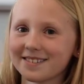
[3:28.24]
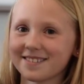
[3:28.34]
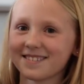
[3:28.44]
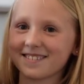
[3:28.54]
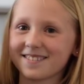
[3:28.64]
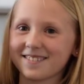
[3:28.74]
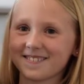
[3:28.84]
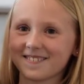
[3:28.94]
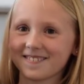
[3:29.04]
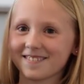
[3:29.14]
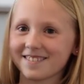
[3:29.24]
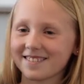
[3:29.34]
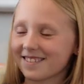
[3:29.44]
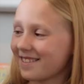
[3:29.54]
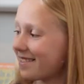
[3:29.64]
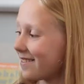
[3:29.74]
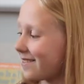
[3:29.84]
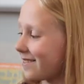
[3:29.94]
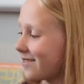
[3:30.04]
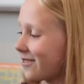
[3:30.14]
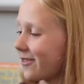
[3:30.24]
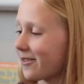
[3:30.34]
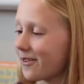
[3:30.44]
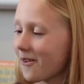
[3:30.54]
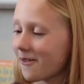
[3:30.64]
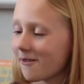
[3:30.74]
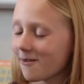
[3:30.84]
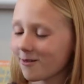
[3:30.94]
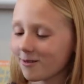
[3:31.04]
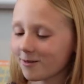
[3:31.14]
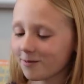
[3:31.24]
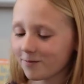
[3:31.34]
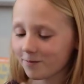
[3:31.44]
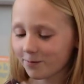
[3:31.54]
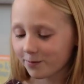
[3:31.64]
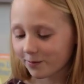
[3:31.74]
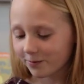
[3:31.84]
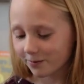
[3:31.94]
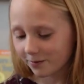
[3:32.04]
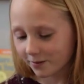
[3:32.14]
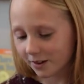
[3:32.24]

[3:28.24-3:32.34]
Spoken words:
(no one is talking)